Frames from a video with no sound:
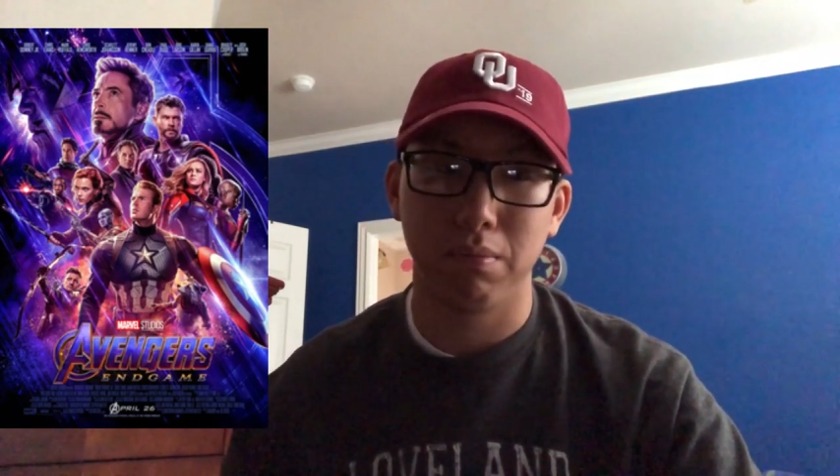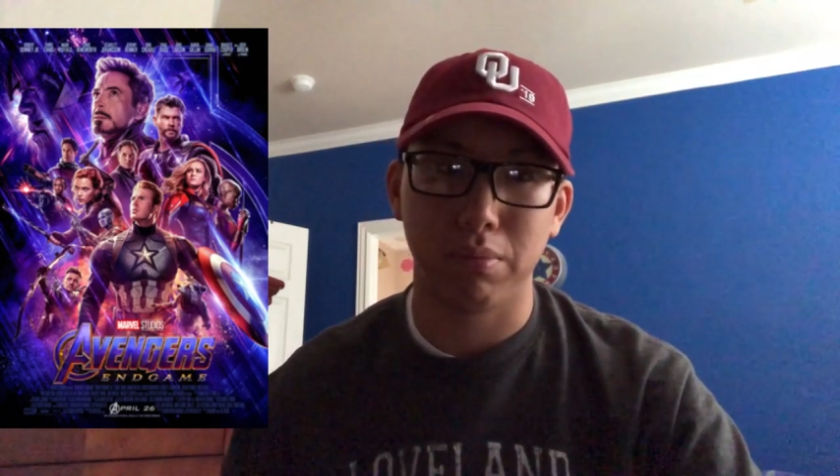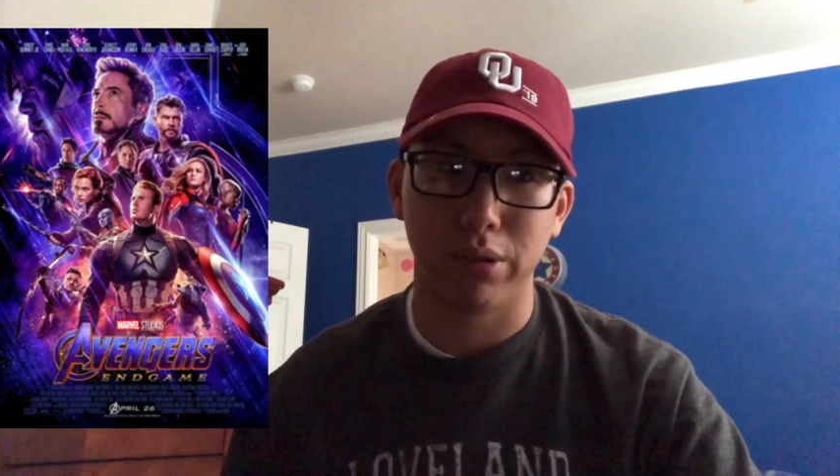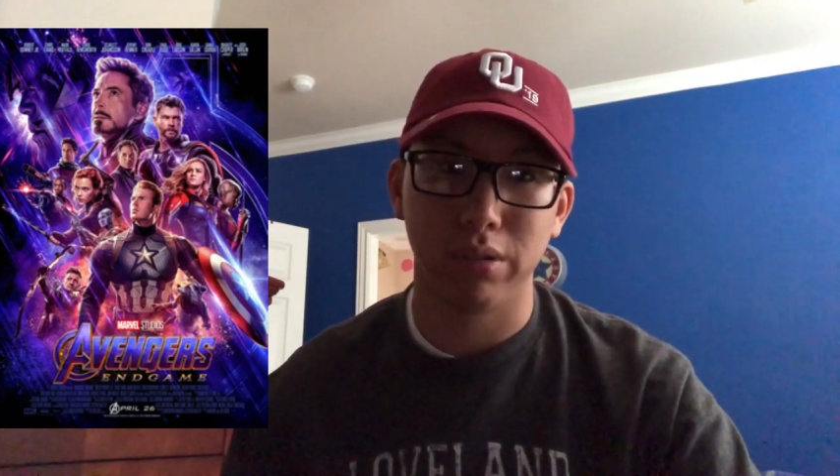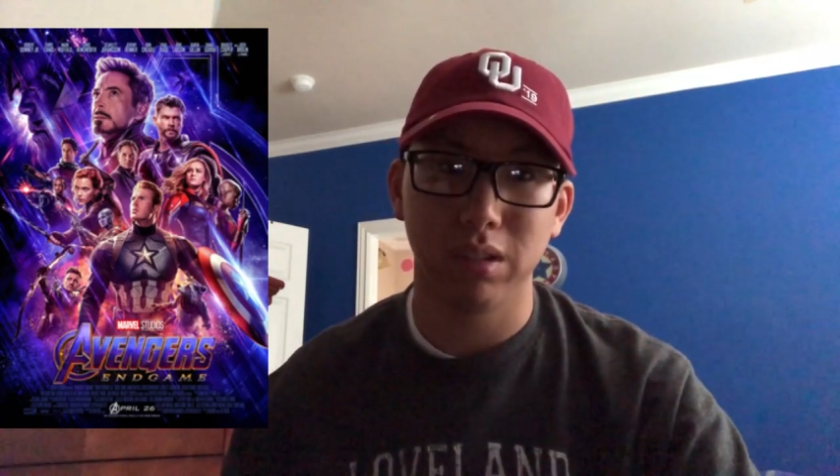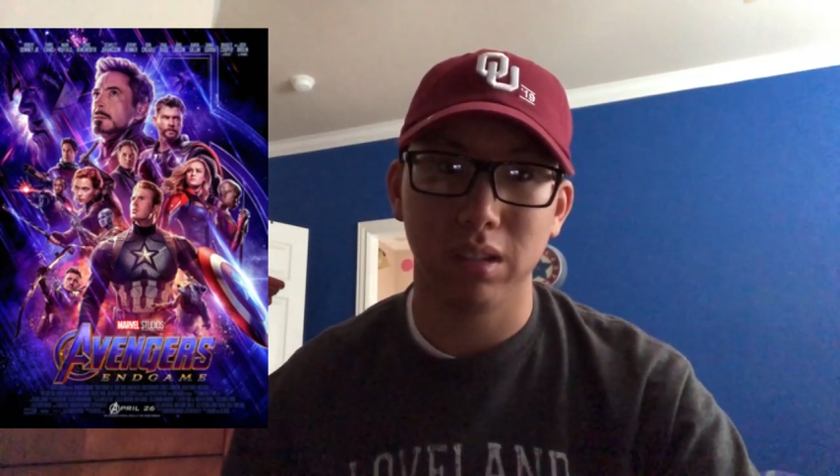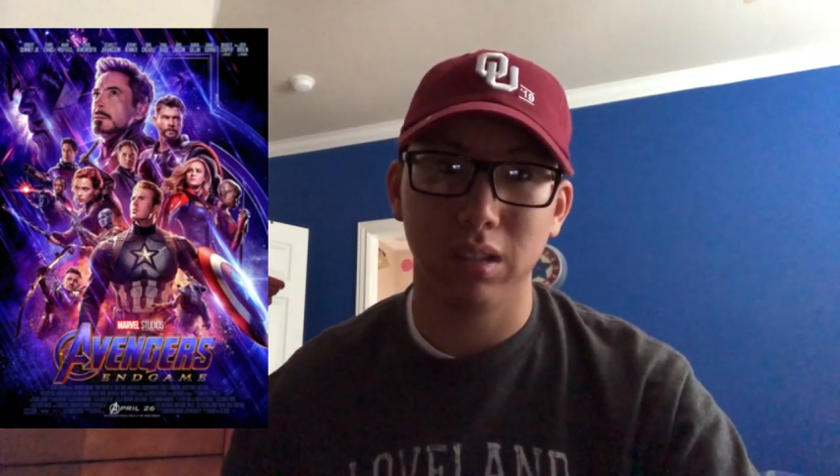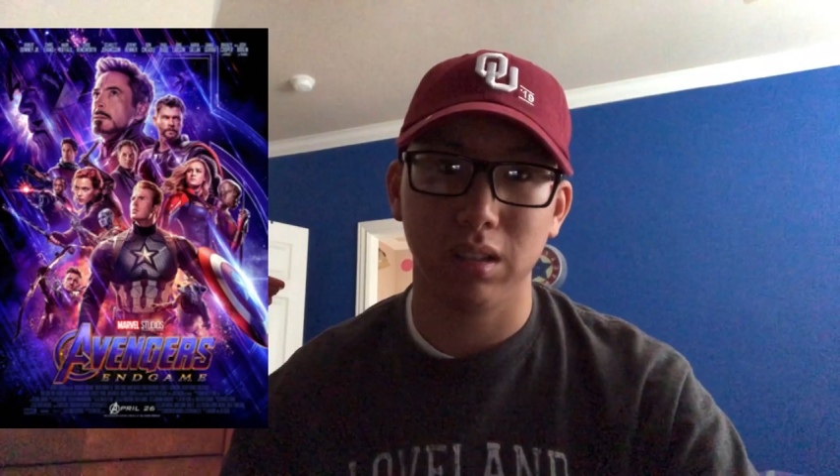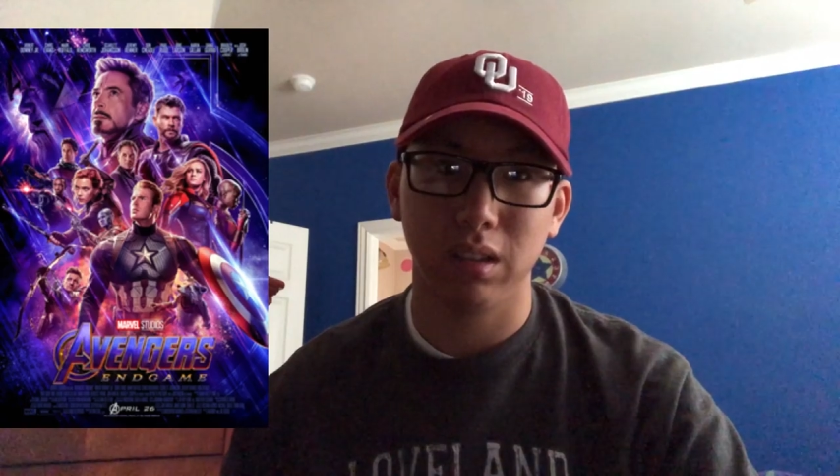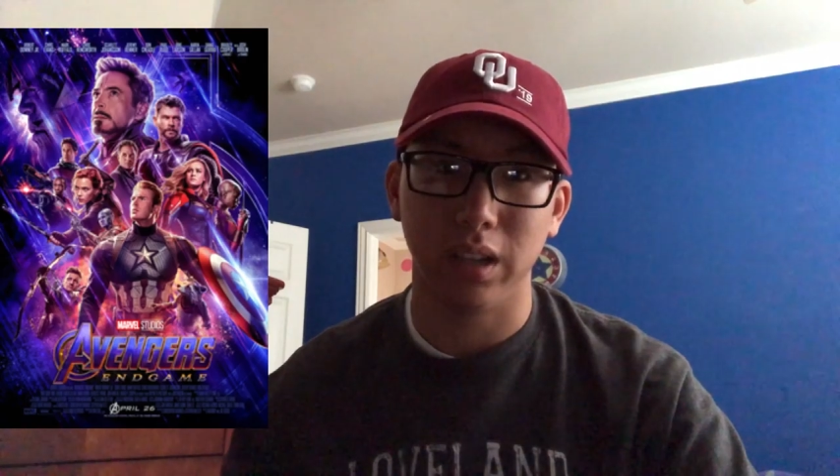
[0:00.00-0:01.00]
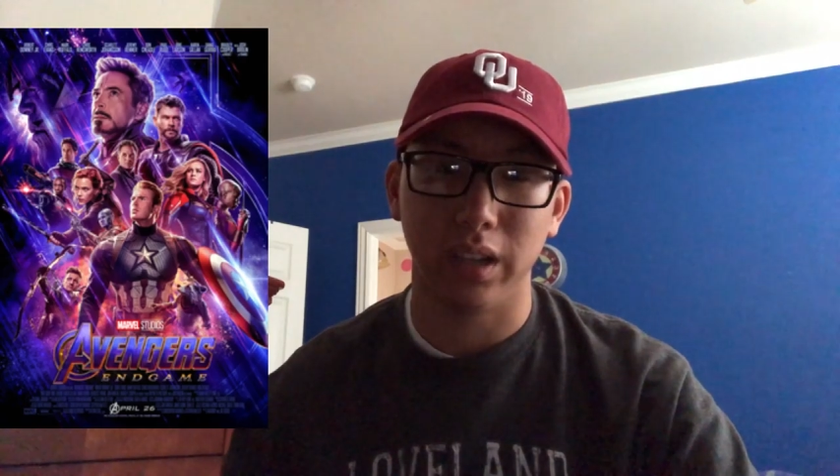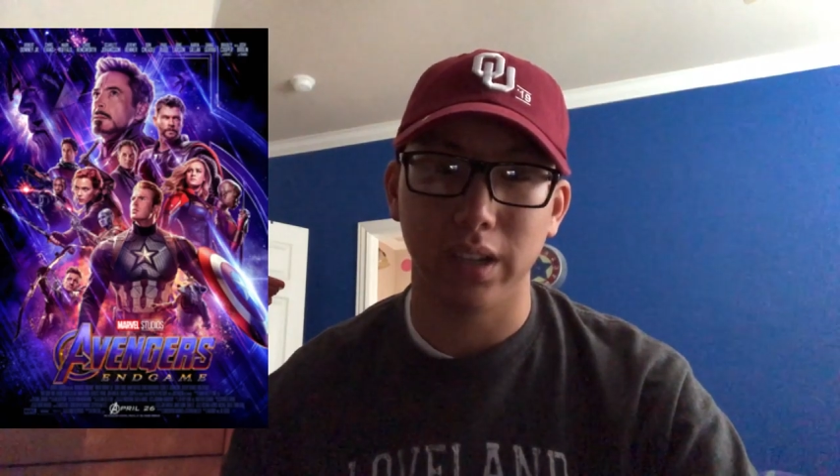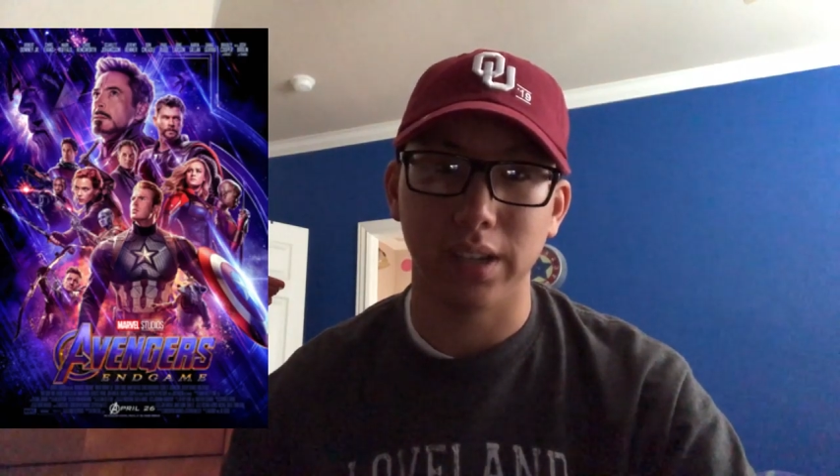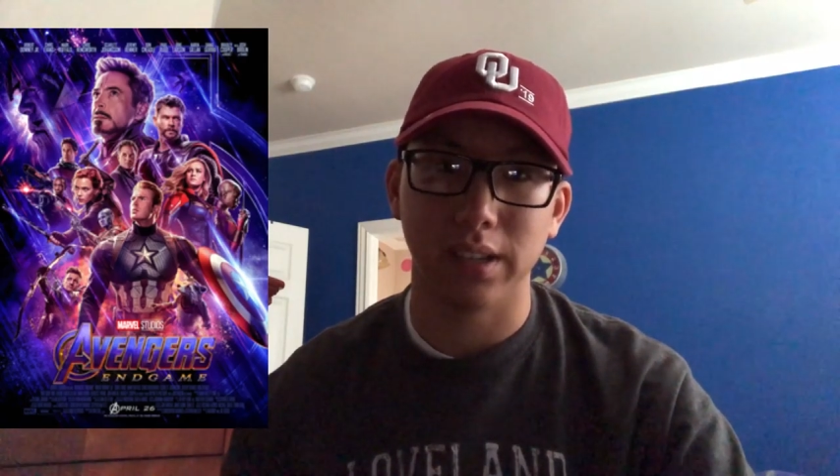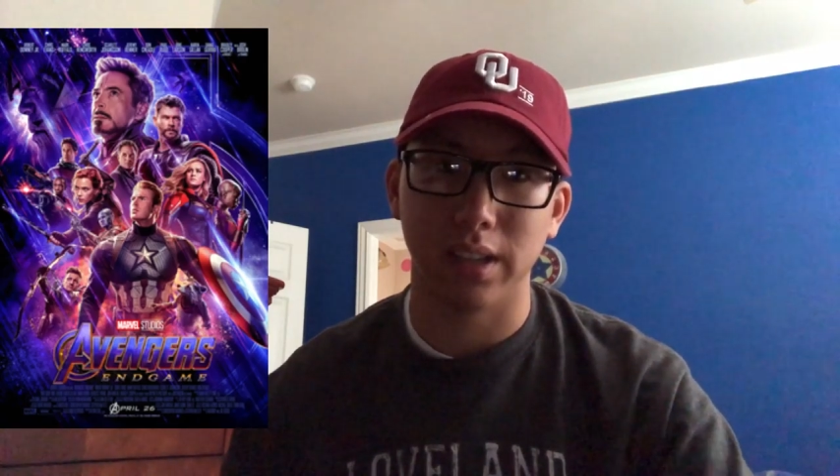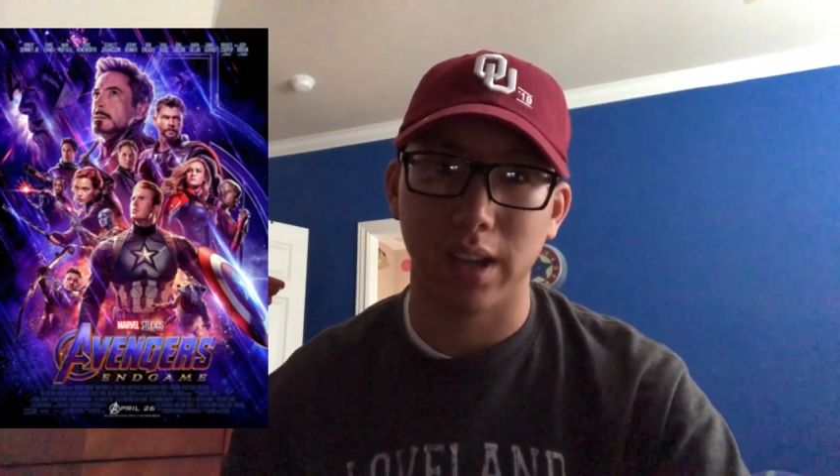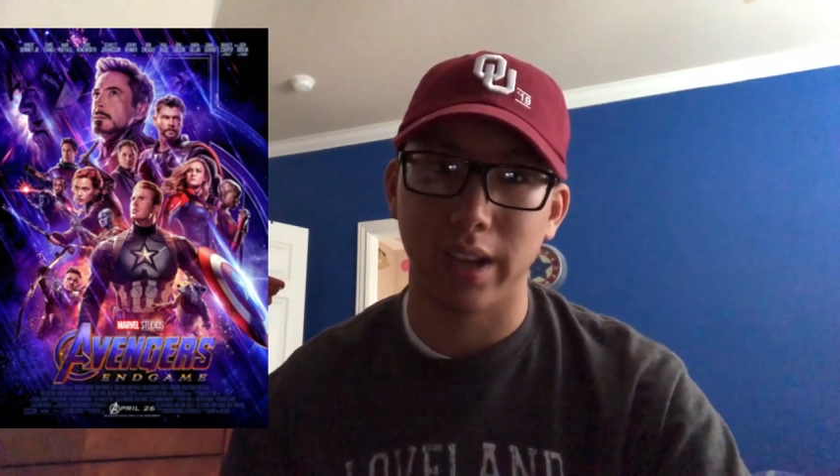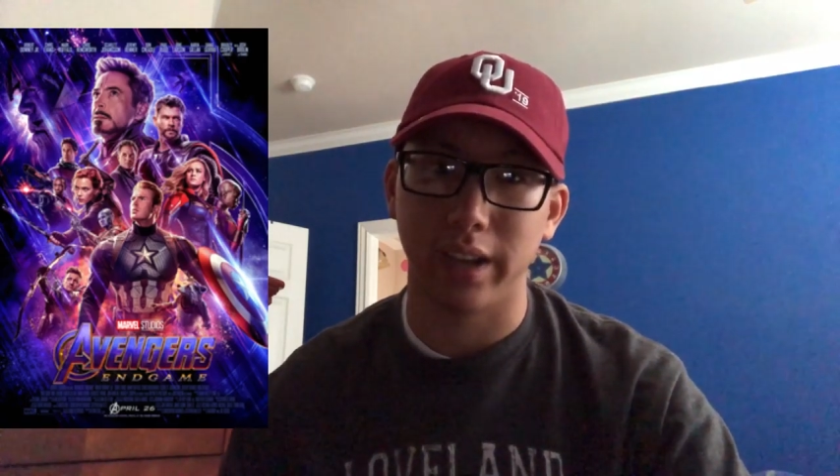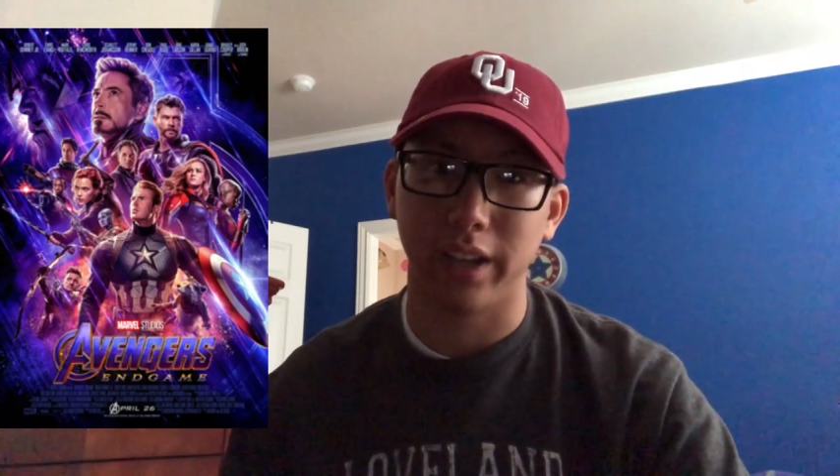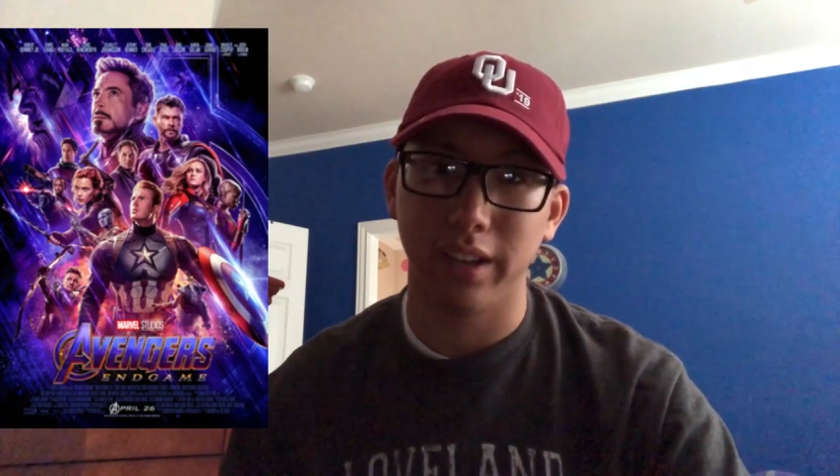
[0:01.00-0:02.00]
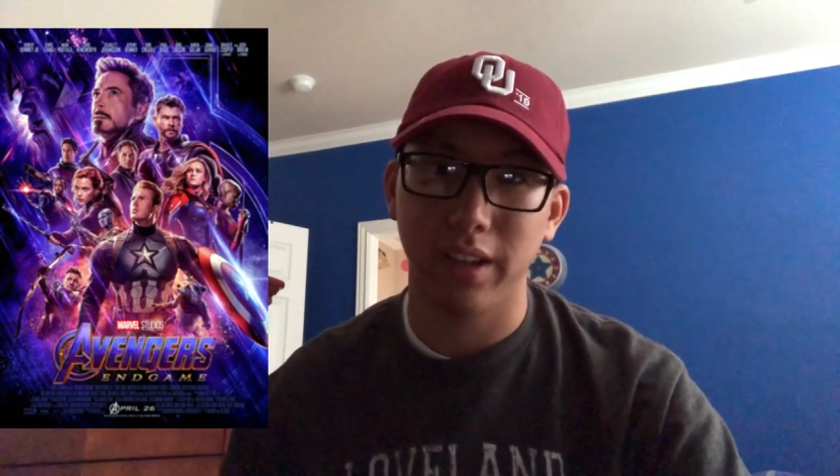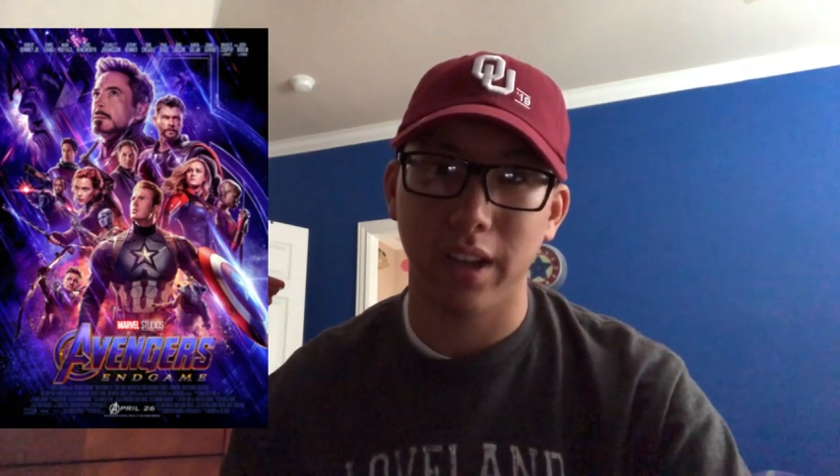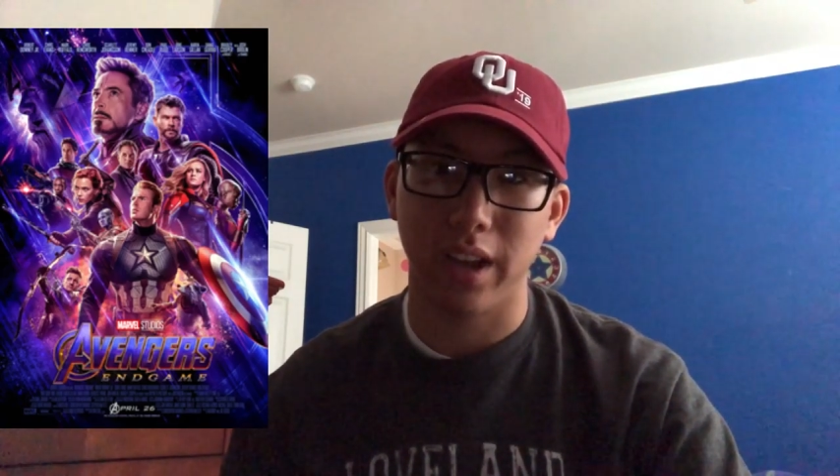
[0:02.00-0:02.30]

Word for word: Bruce think he's lying,